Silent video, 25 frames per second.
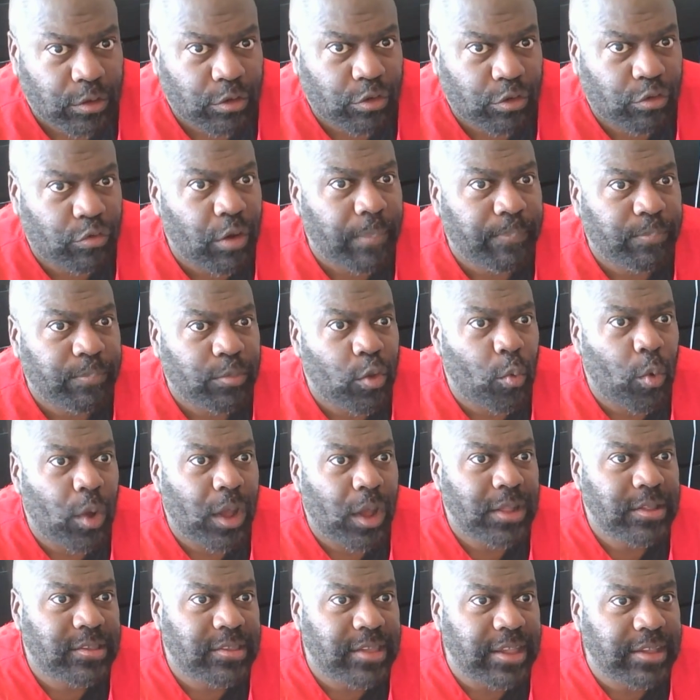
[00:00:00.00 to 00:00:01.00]
trip to
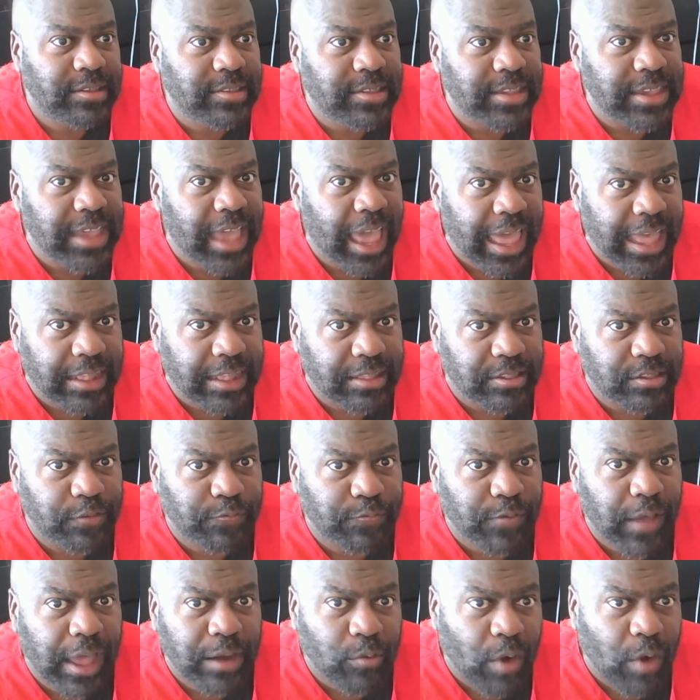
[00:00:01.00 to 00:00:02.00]
168 to
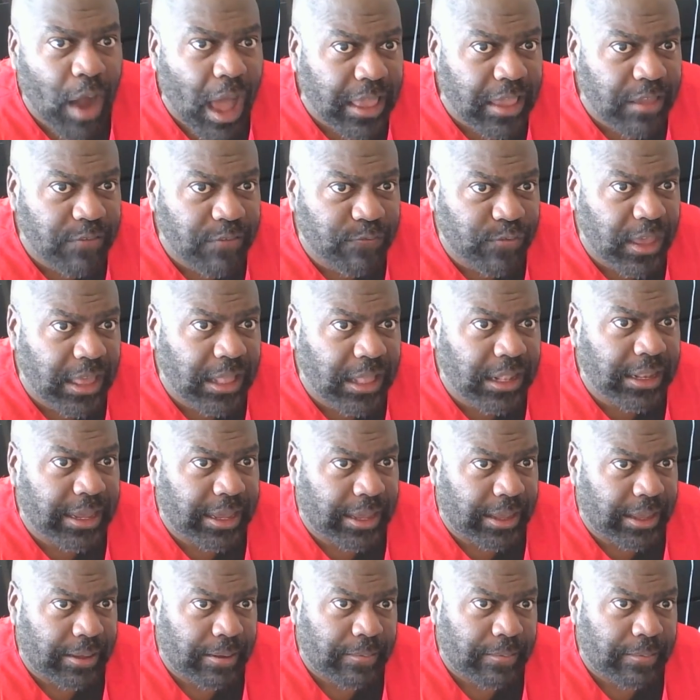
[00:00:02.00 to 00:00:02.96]
fight Rocky Fielding.